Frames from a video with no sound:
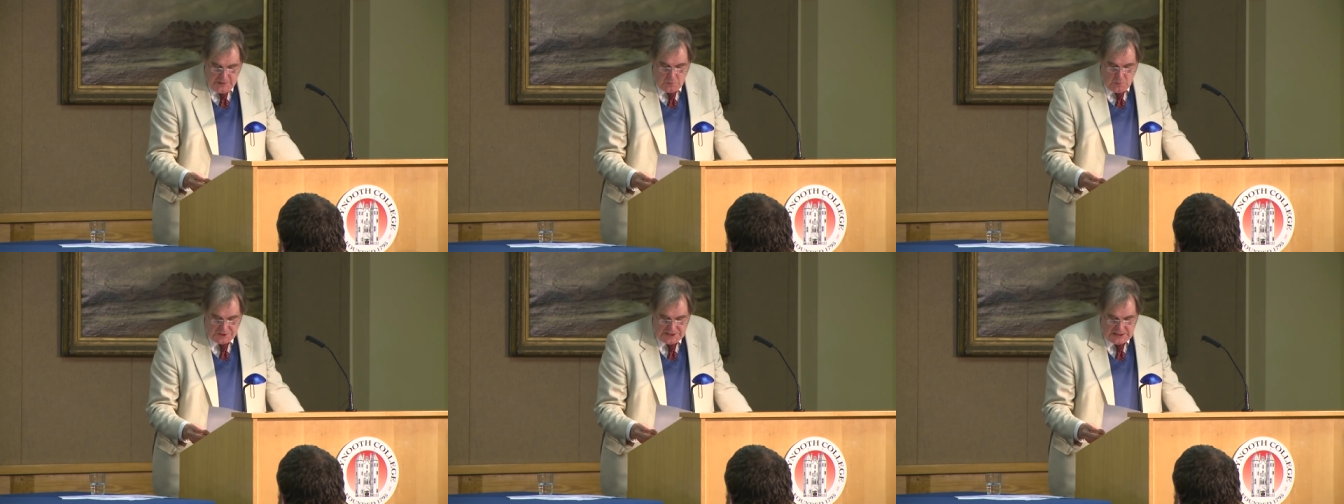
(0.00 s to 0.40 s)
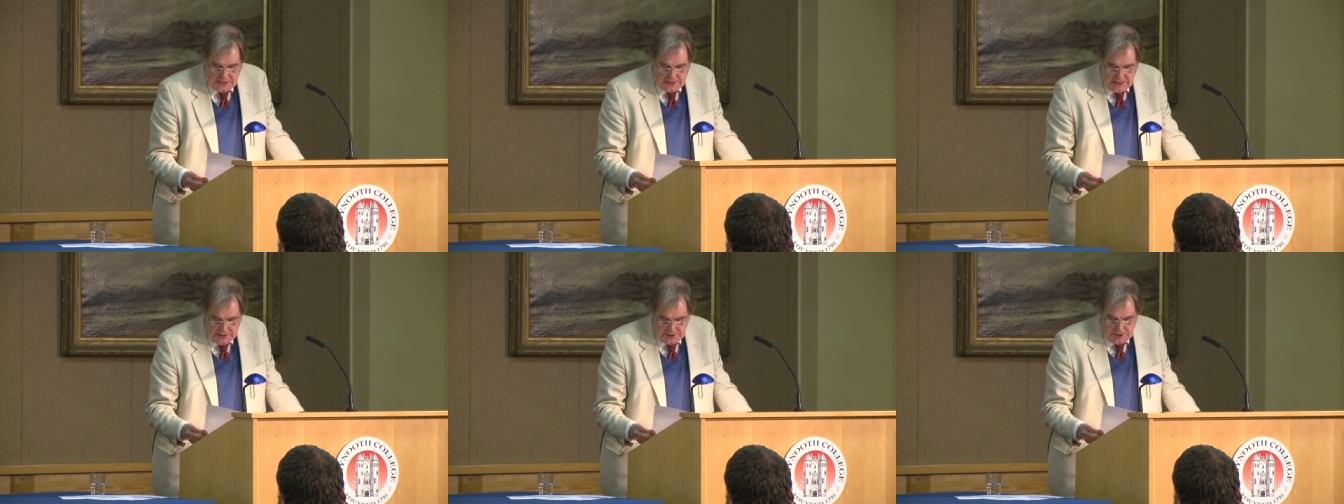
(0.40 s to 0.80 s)
What he
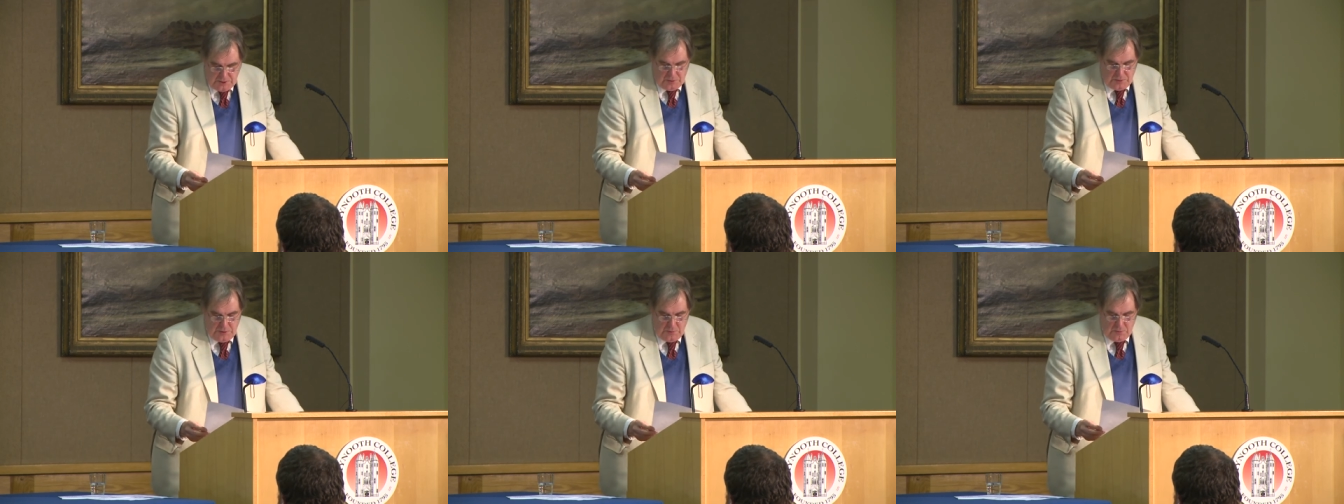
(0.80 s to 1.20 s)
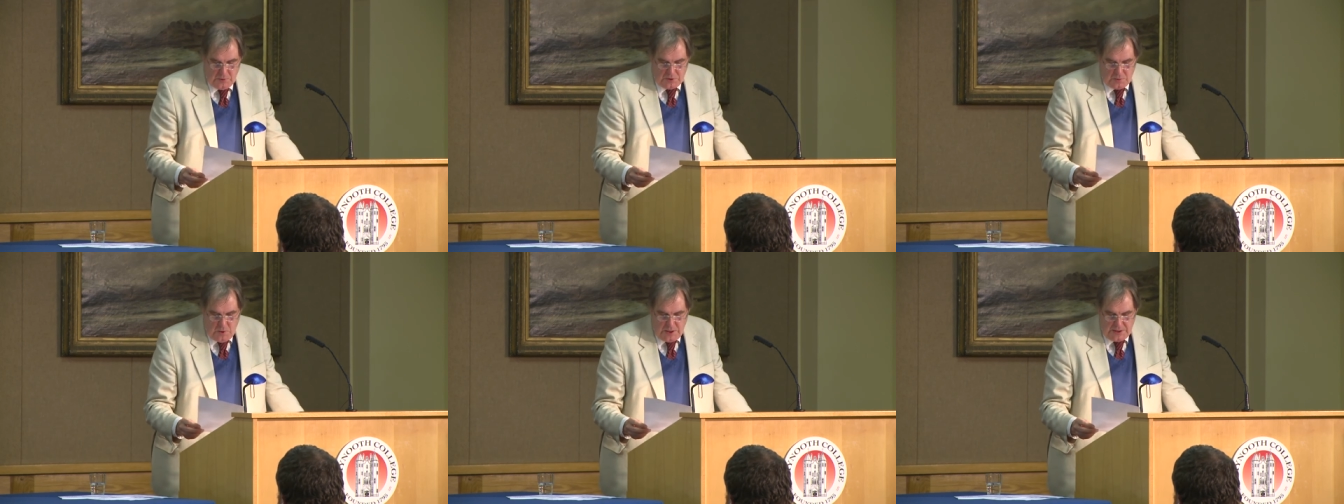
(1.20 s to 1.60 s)
did do
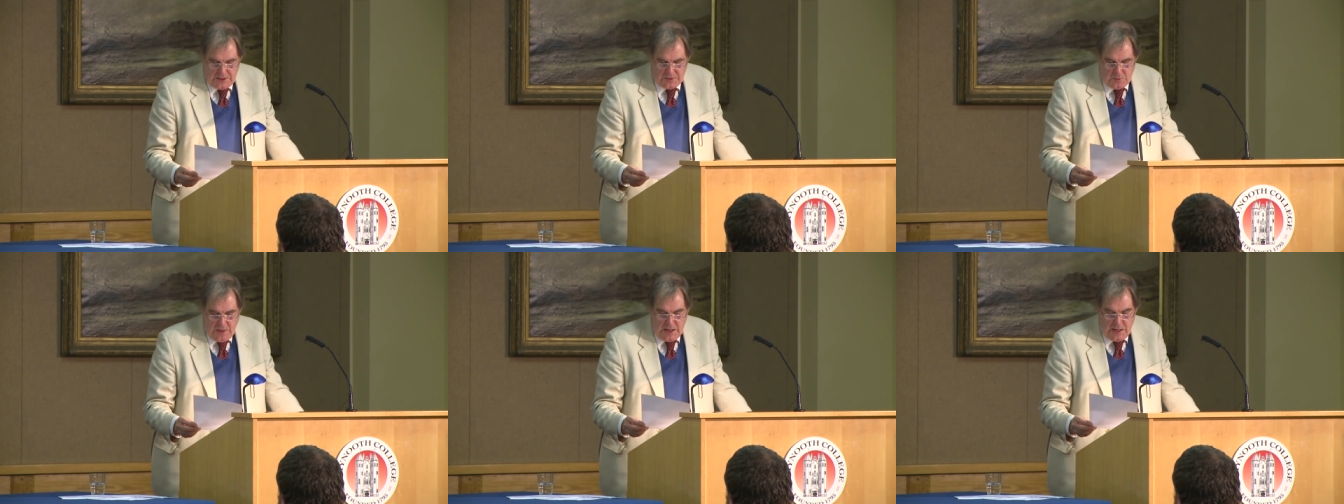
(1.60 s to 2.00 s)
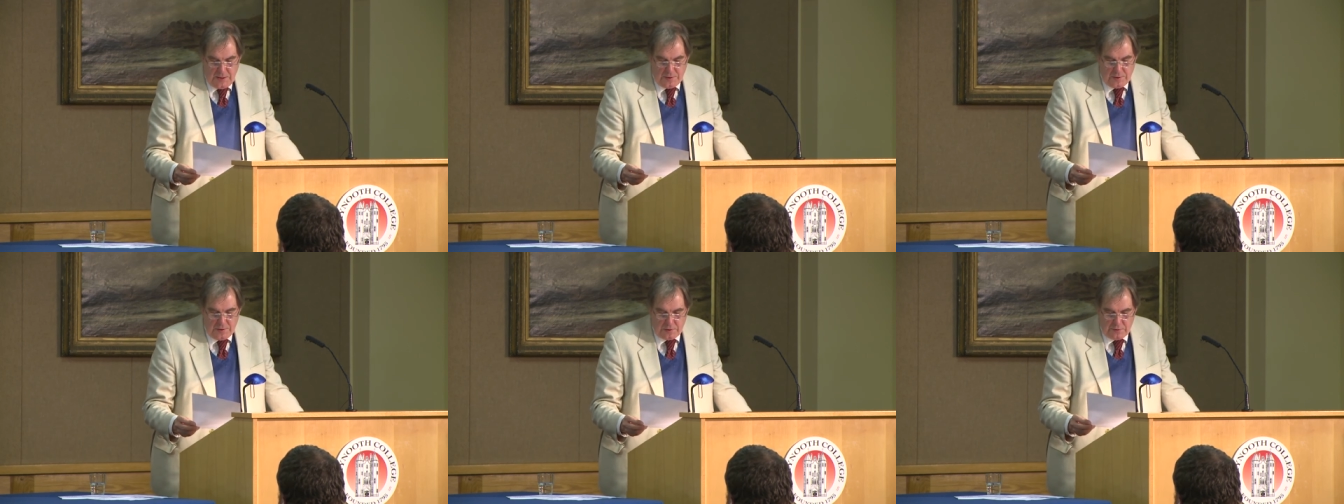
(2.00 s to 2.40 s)
was work his way
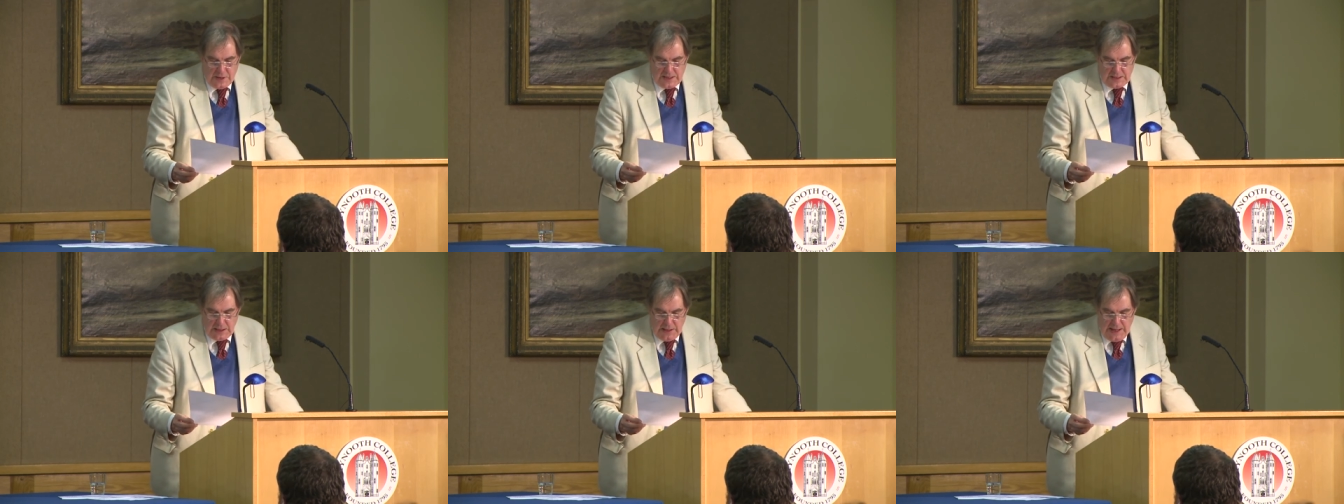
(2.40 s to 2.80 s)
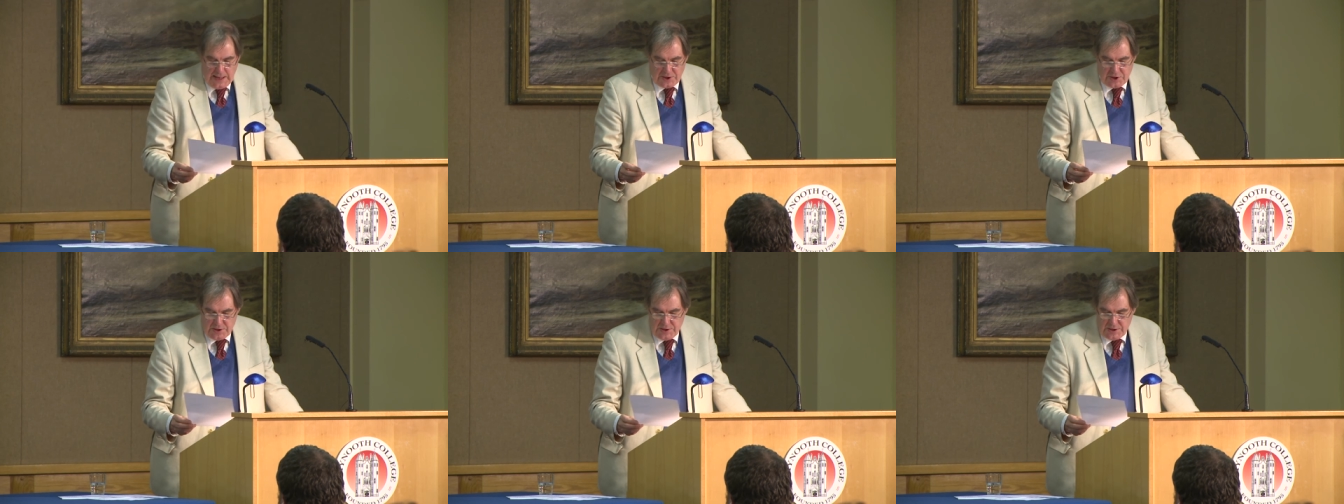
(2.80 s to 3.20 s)
through the great
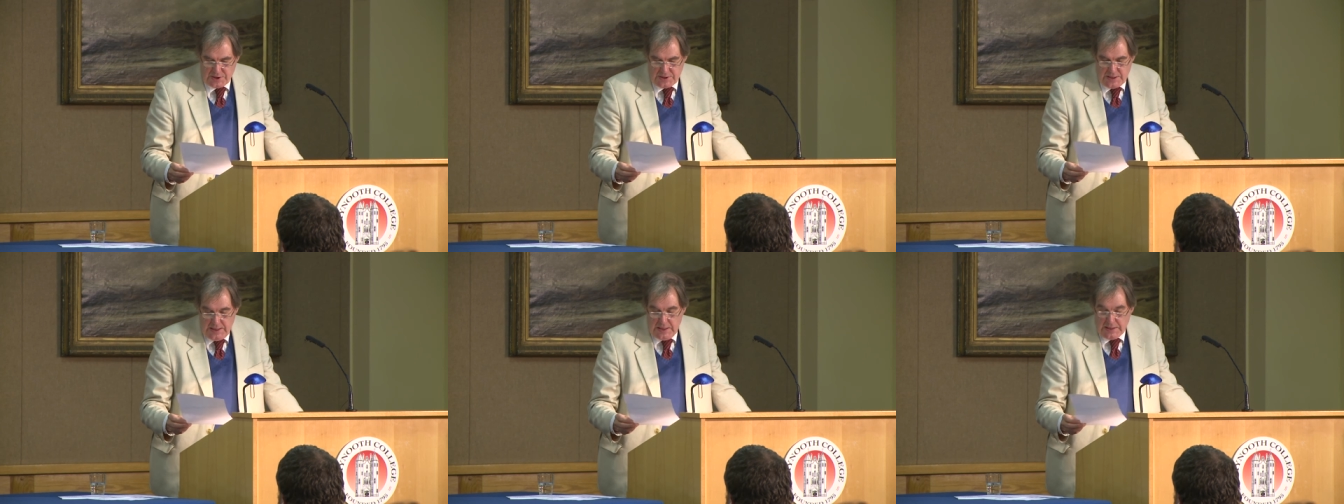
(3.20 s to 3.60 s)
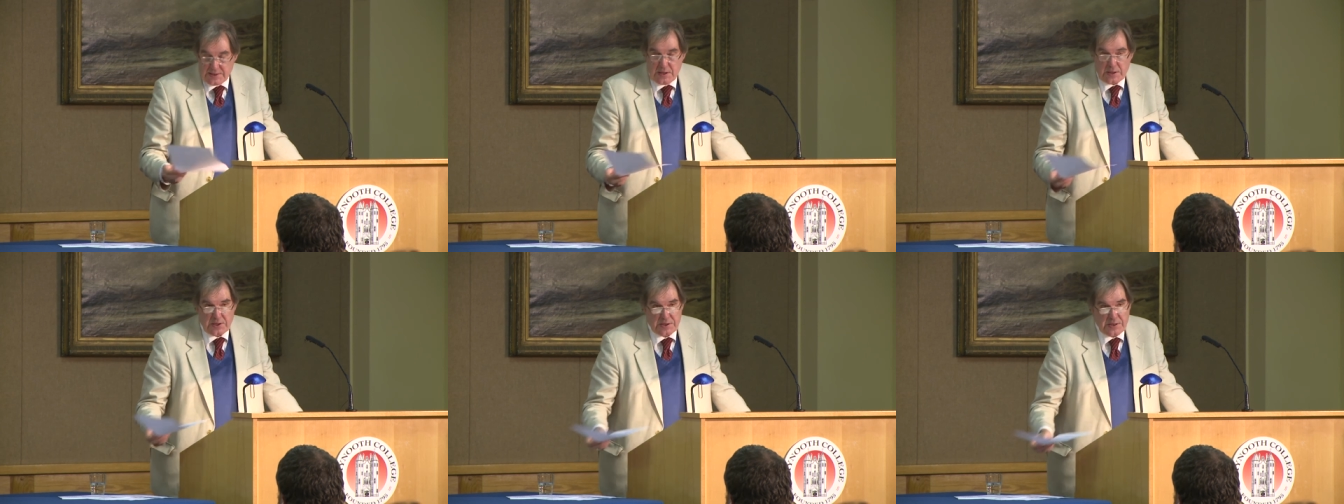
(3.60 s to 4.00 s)
collections,
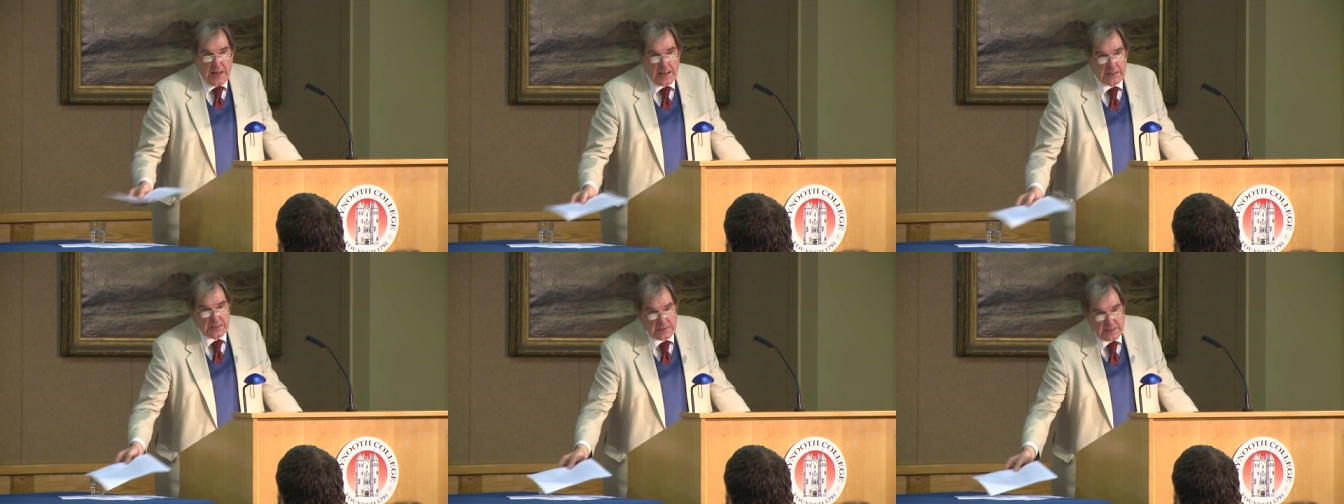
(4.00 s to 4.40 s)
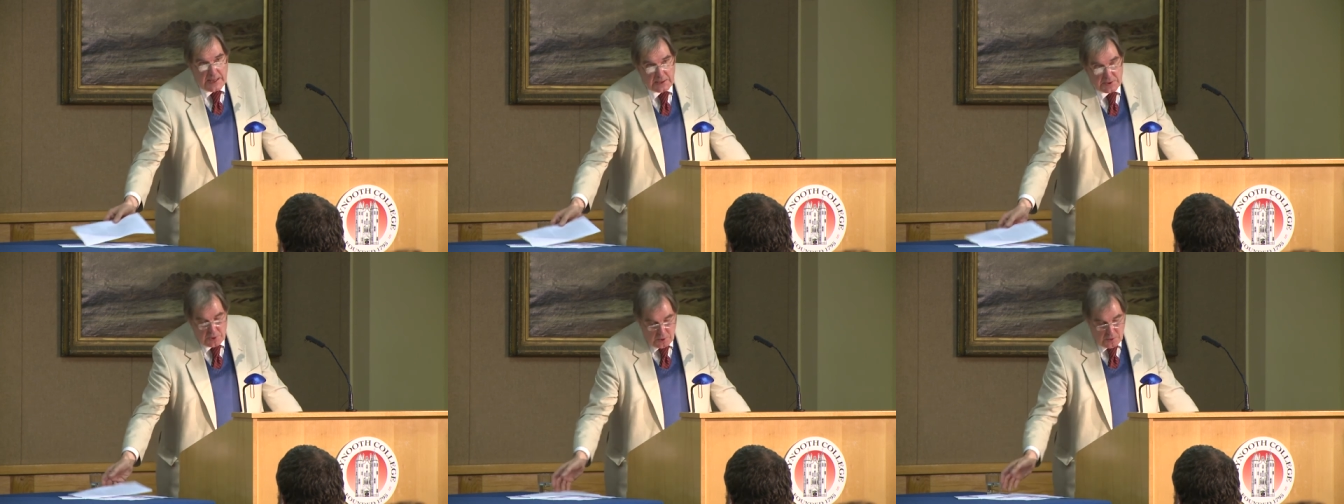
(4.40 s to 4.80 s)
such as the Acta
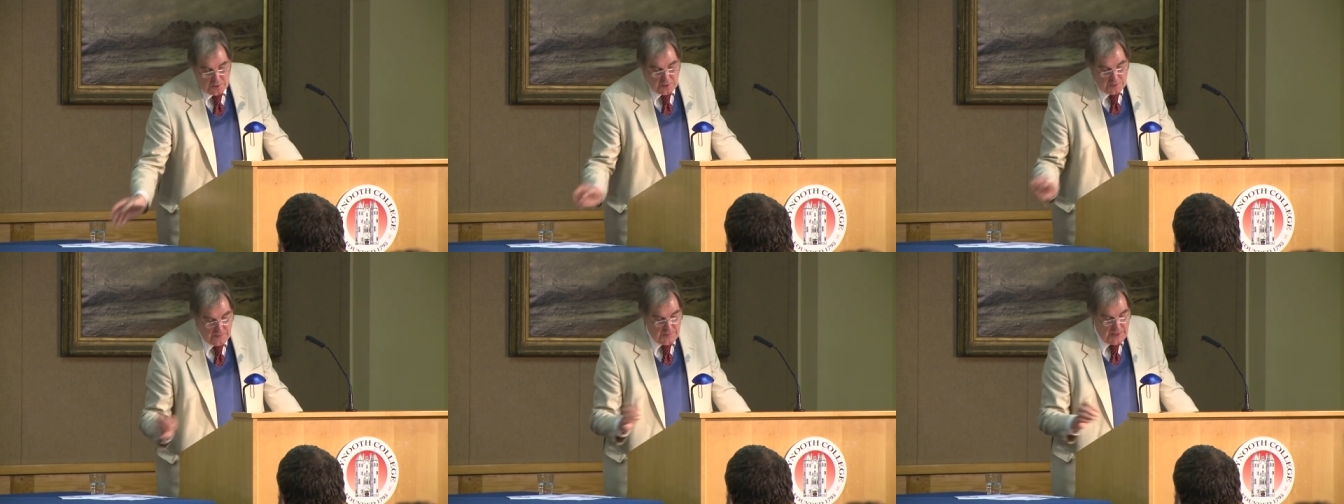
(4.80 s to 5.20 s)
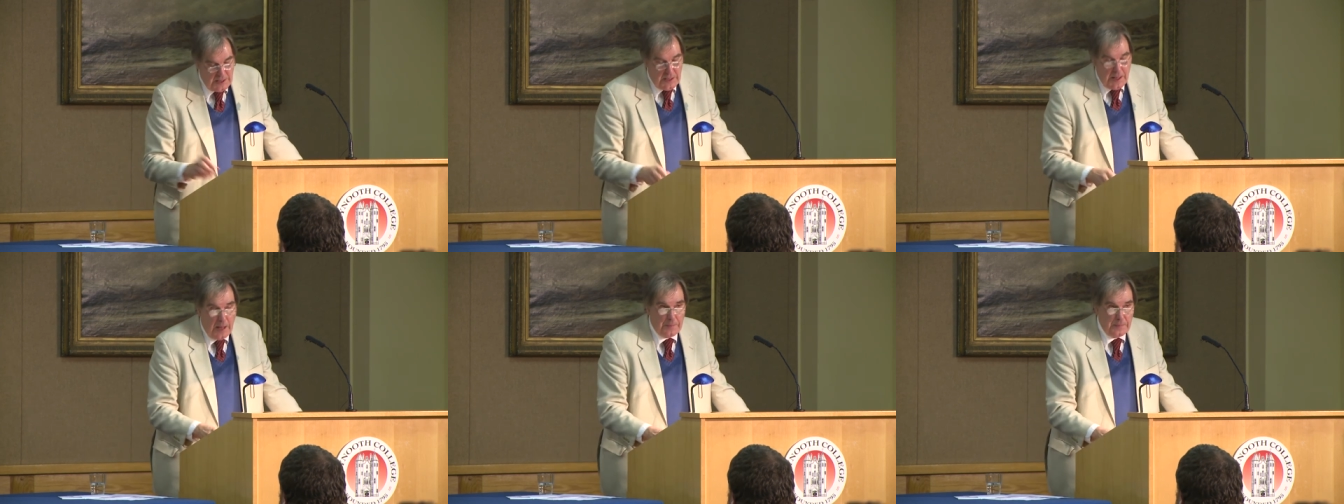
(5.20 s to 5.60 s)
Sanctorum
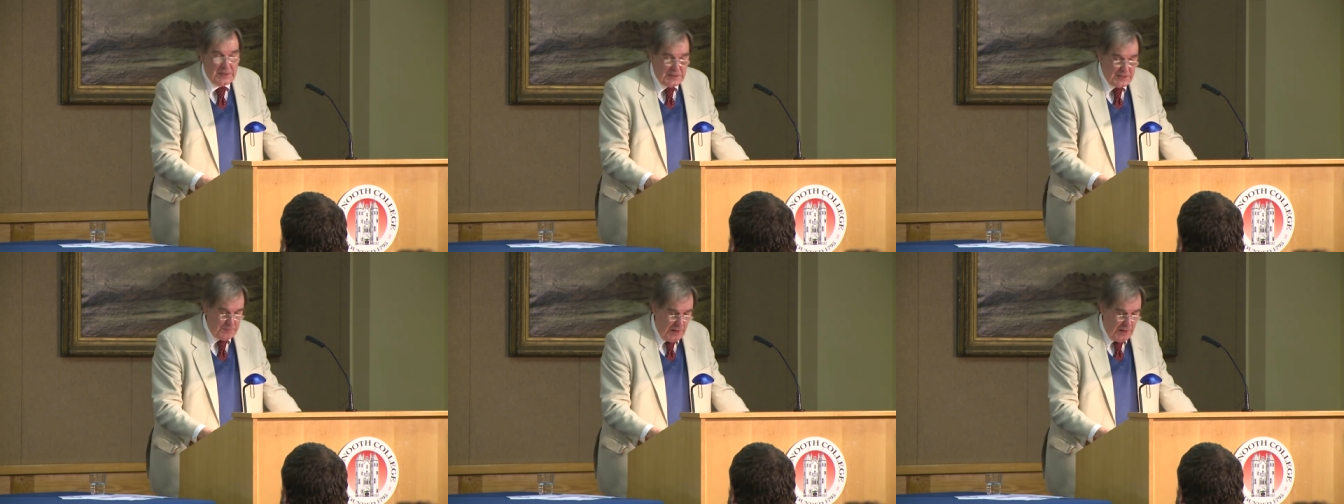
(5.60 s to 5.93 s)
and Migne's,